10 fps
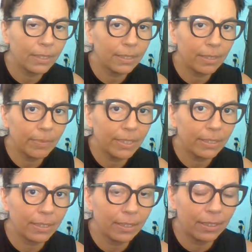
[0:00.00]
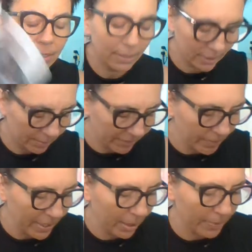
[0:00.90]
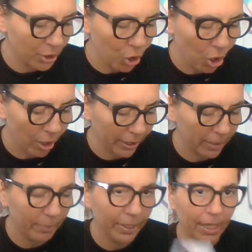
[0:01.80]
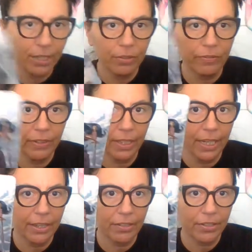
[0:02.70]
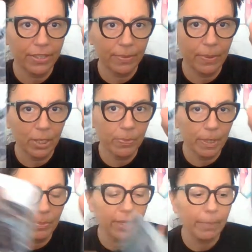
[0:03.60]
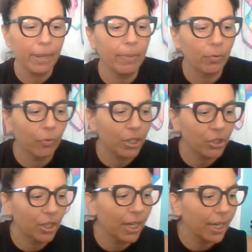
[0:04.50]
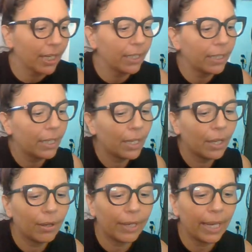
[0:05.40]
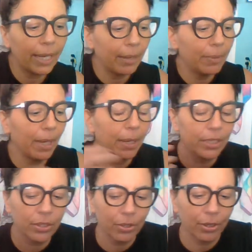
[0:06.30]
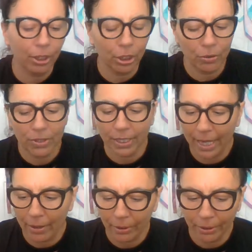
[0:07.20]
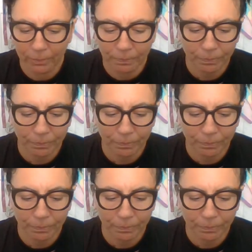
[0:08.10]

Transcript: some of you may not be talking, but I do feel like there's people that may be rushing in. Okay. I just heard a close encounter.